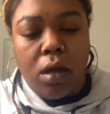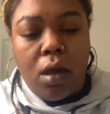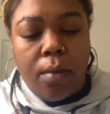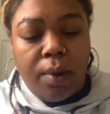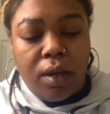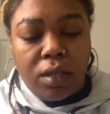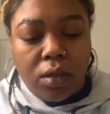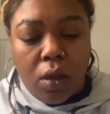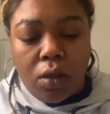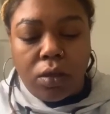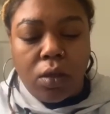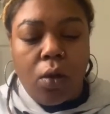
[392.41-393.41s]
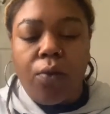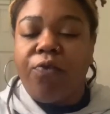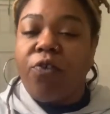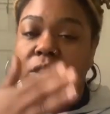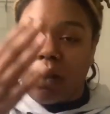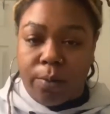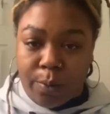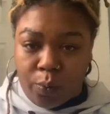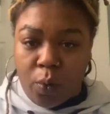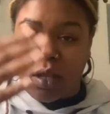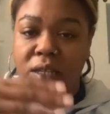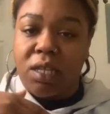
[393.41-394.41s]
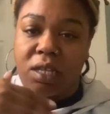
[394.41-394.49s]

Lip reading: But it's also for the ones that's